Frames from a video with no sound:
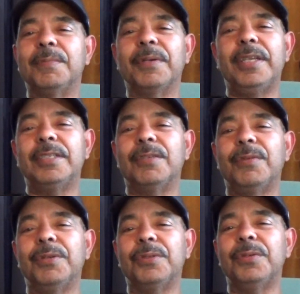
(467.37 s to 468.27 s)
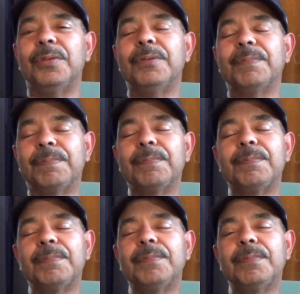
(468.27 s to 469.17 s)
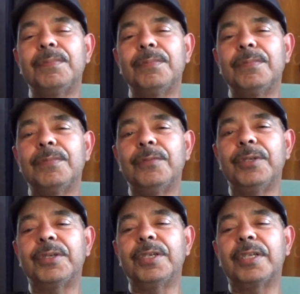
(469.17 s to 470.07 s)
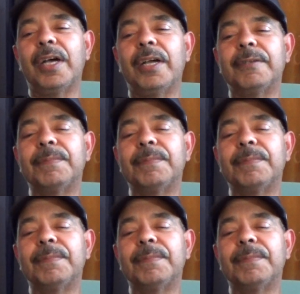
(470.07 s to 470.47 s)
but he's the real dude. He's a good guy.